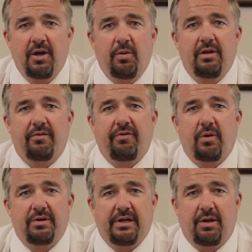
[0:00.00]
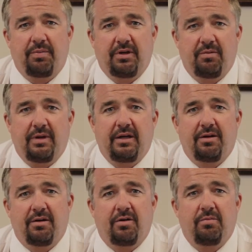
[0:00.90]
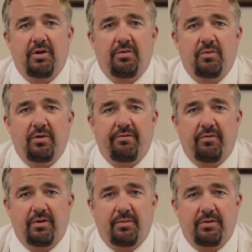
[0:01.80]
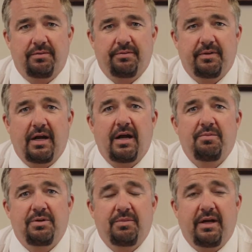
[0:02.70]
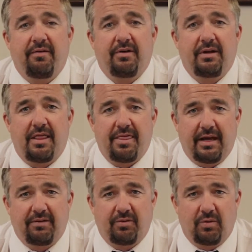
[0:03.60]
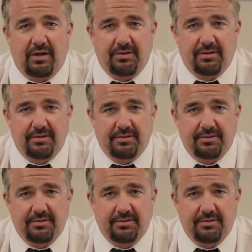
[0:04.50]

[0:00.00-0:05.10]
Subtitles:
We look forward to helping you make your home loan more affordable. I'm Jim Keaveney, and thanks for watching.